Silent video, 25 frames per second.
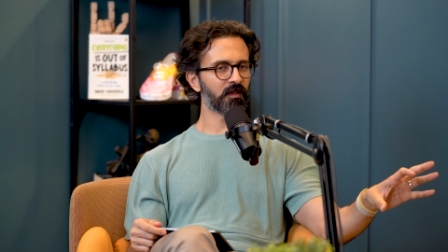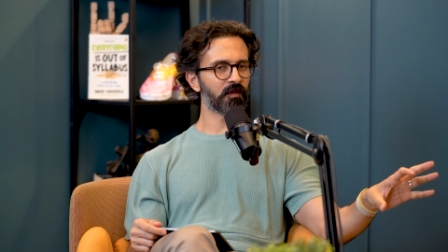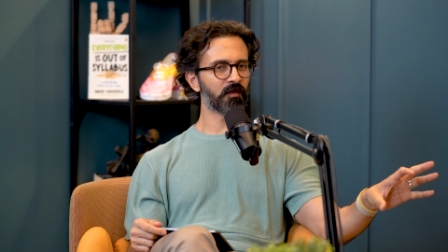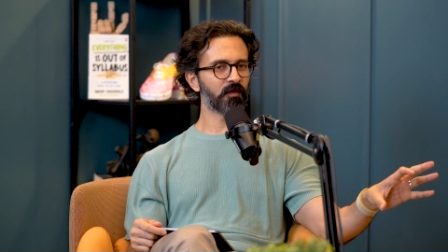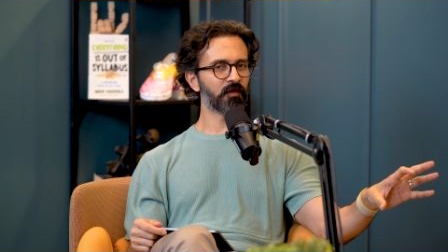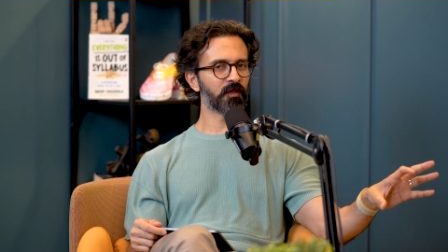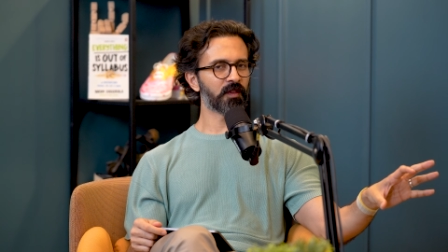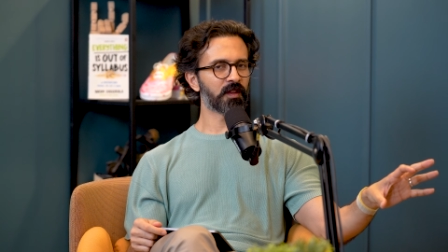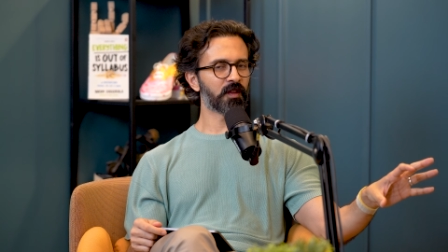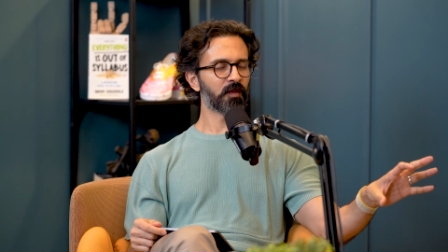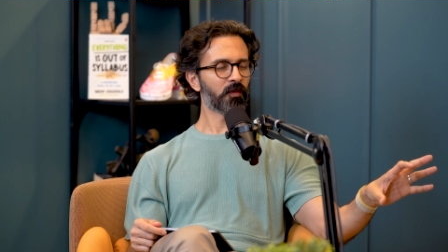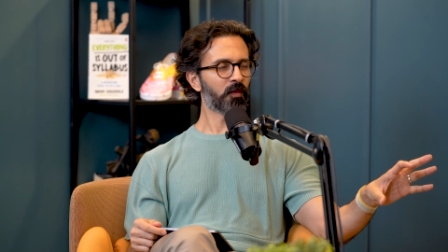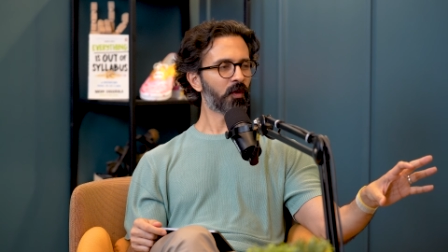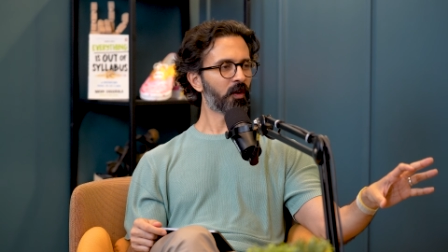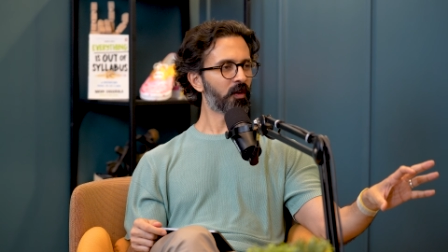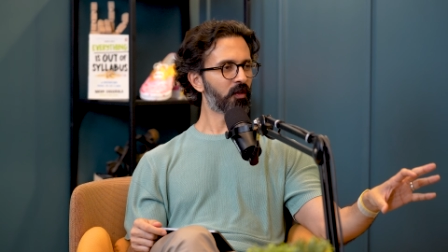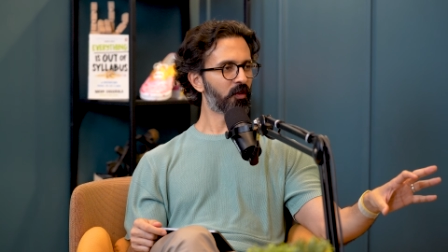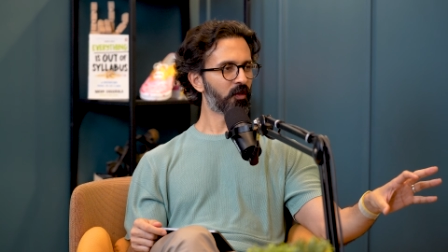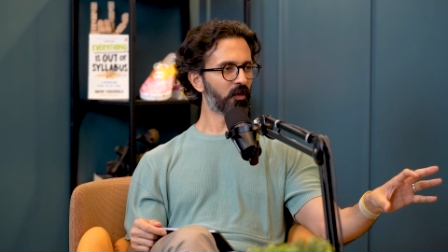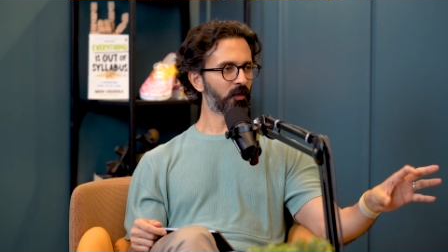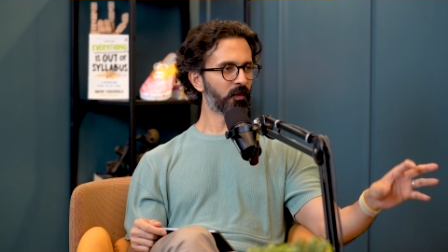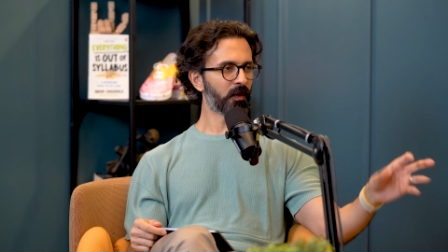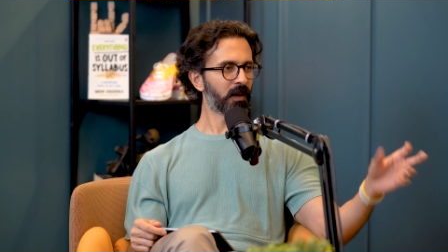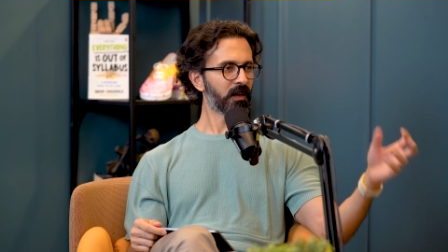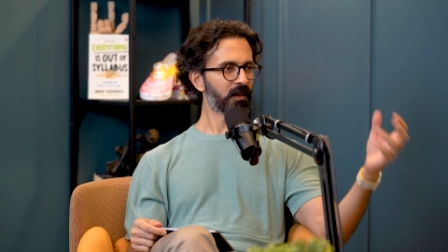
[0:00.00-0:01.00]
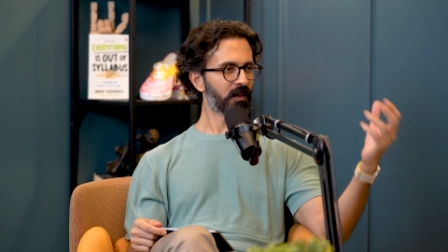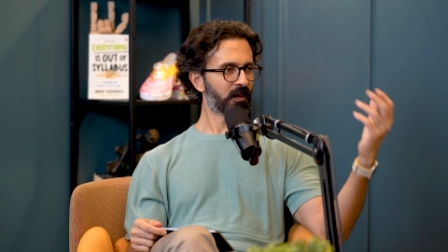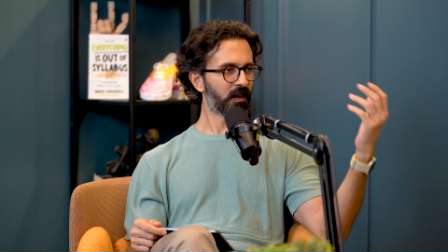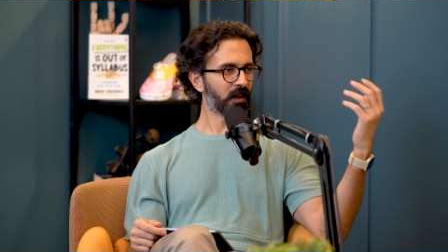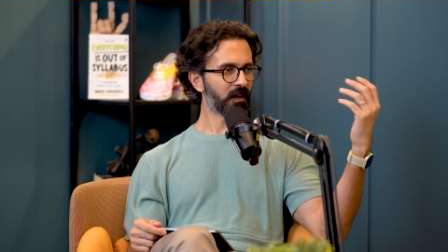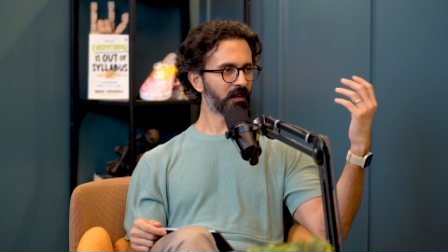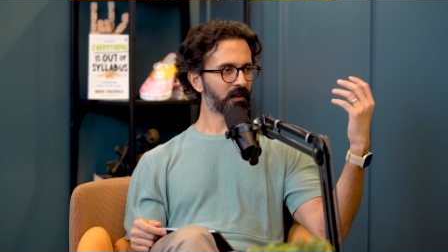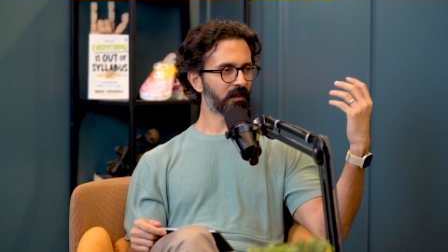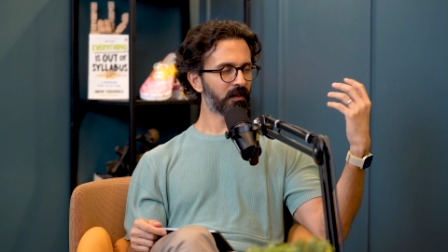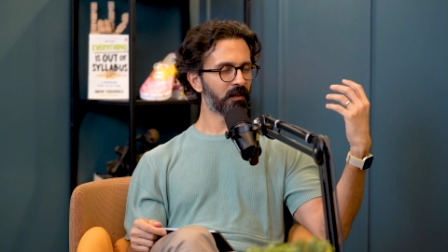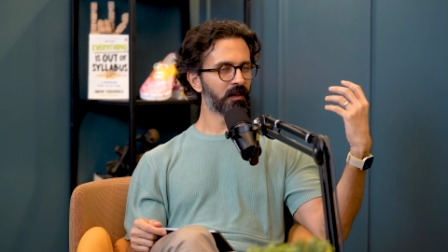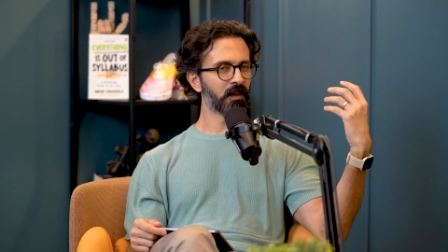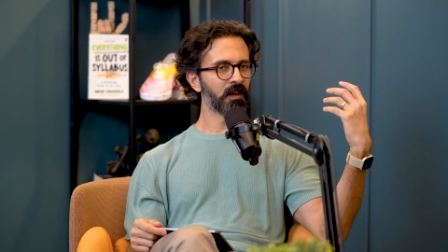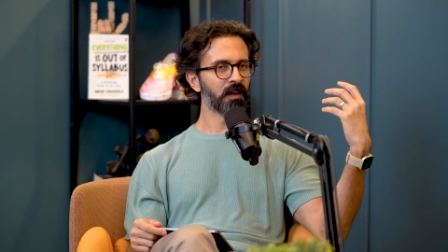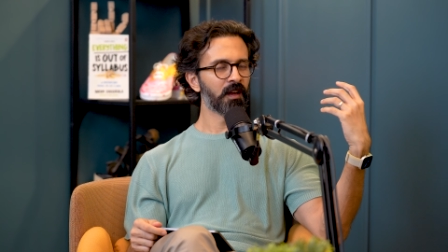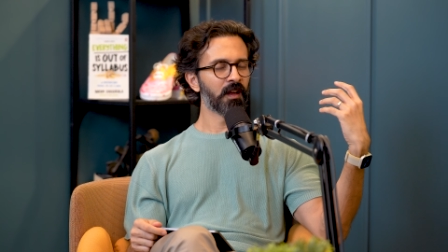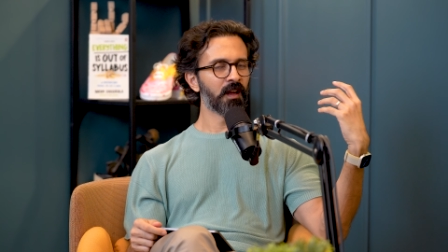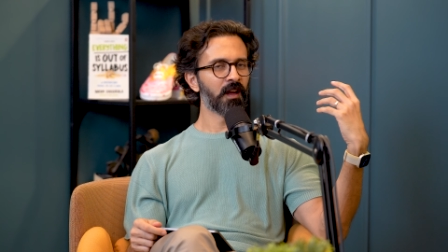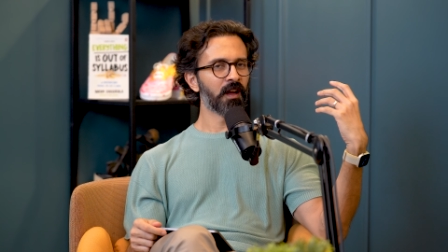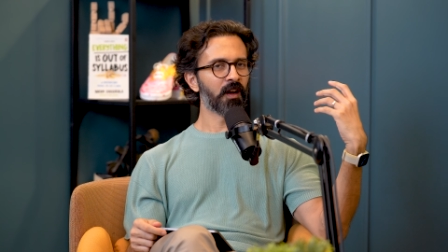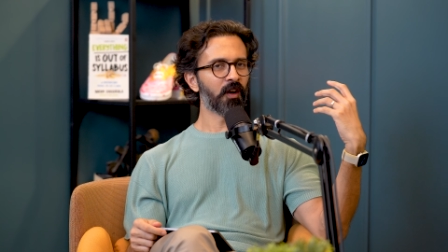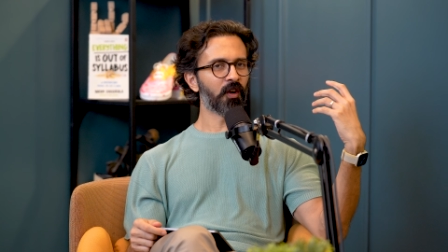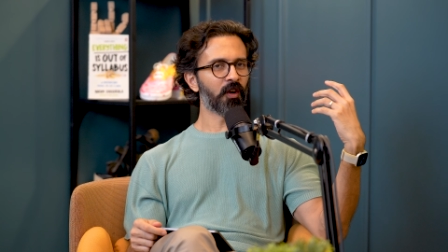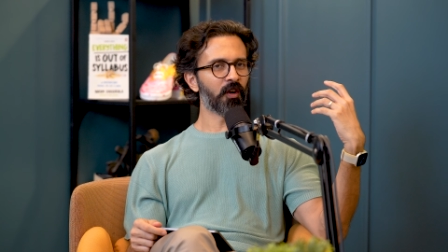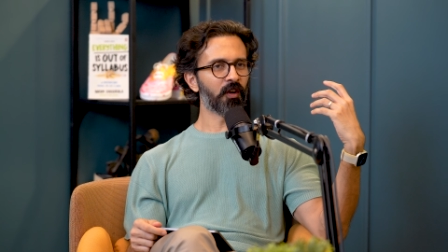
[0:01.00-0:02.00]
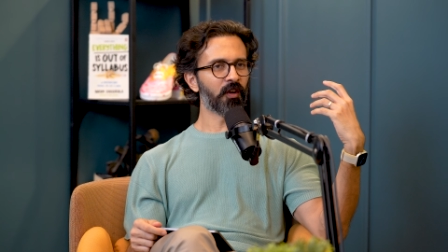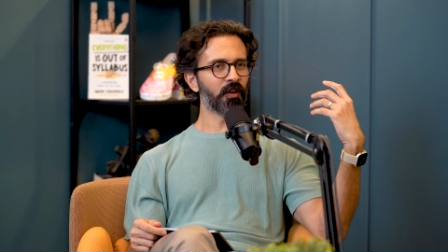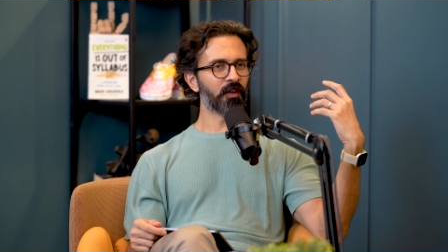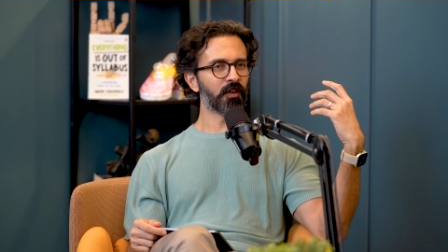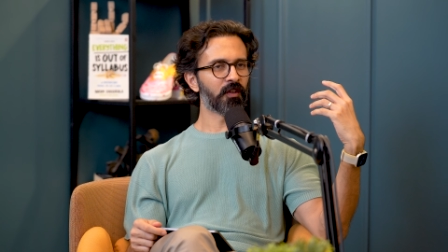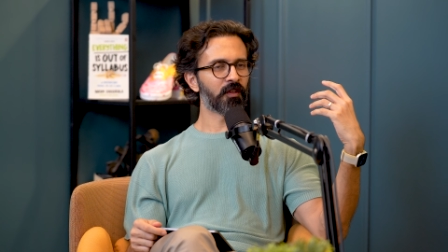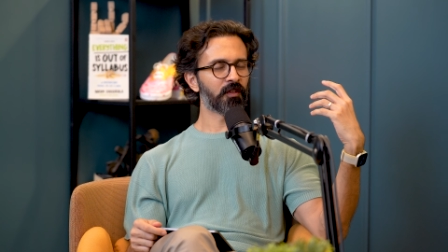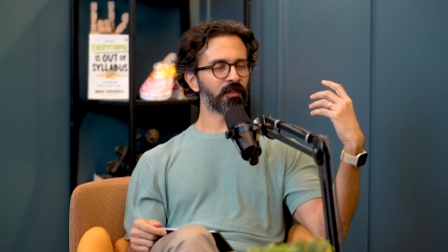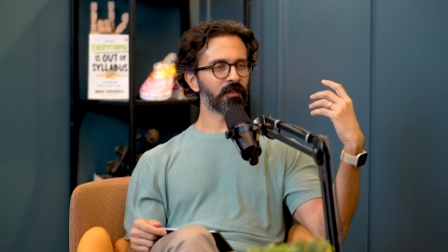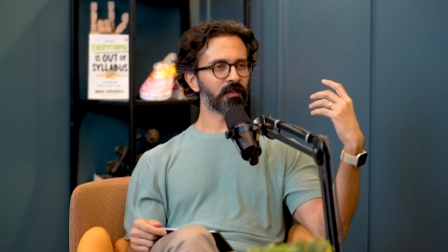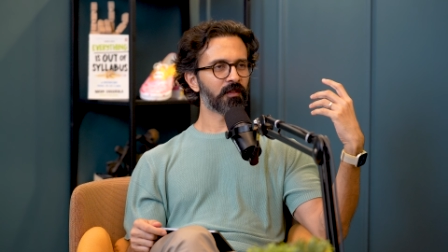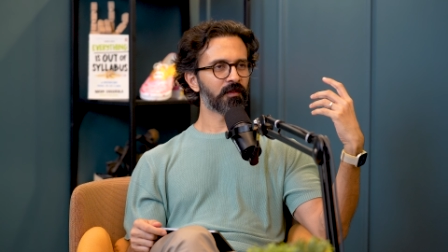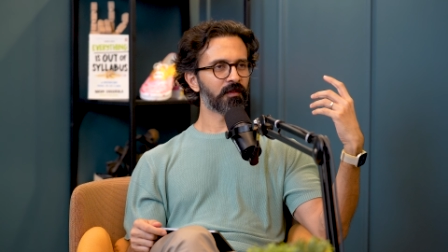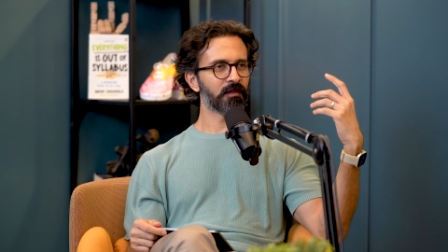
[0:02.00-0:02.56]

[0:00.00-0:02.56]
with the wardrobe, right? Like, or